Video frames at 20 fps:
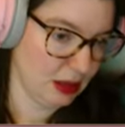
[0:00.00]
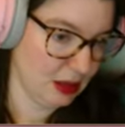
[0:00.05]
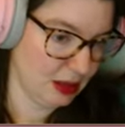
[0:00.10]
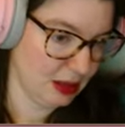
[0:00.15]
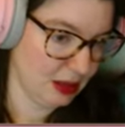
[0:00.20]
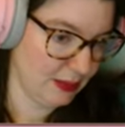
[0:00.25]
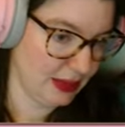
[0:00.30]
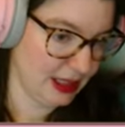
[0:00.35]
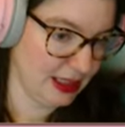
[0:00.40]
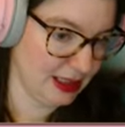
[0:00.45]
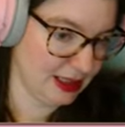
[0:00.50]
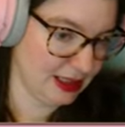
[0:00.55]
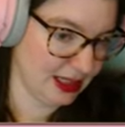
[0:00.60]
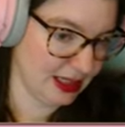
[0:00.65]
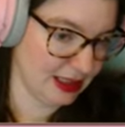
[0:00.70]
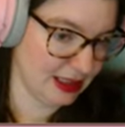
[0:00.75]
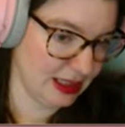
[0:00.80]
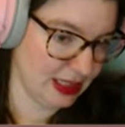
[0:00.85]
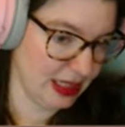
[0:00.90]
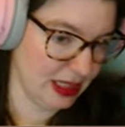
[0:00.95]
I'm being
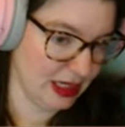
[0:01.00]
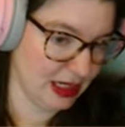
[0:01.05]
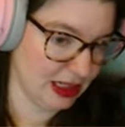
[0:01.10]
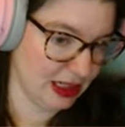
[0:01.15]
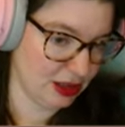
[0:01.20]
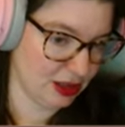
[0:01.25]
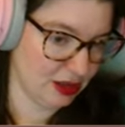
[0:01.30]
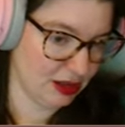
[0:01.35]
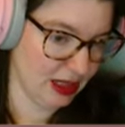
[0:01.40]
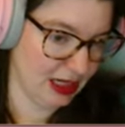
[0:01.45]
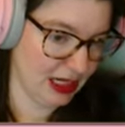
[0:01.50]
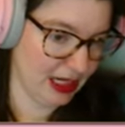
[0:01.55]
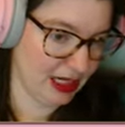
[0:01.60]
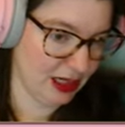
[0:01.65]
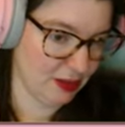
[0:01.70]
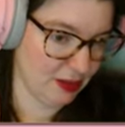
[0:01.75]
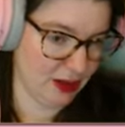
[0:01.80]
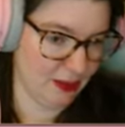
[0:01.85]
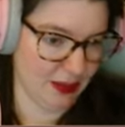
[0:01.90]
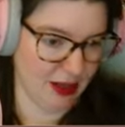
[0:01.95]
sassy and I don't like
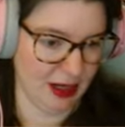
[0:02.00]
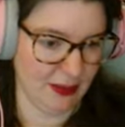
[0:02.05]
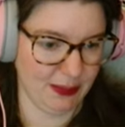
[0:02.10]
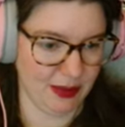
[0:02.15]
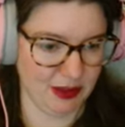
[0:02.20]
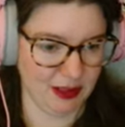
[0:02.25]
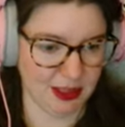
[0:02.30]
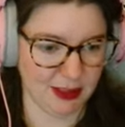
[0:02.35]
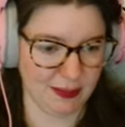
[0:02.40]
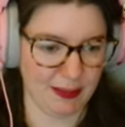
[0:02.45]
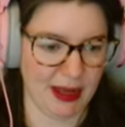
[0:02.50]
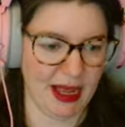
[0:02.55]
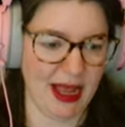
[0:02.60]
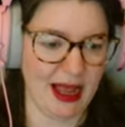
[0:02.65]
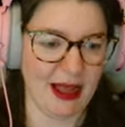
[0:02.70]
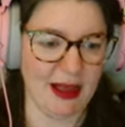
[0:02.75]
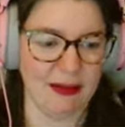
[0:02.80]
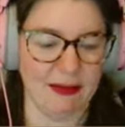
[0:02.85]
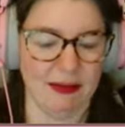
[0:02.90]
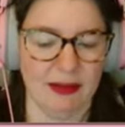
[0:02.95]
it when people
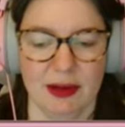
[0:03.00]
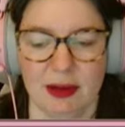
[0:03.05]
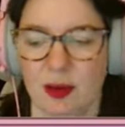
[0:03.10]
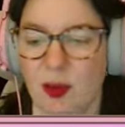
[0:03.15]
spam.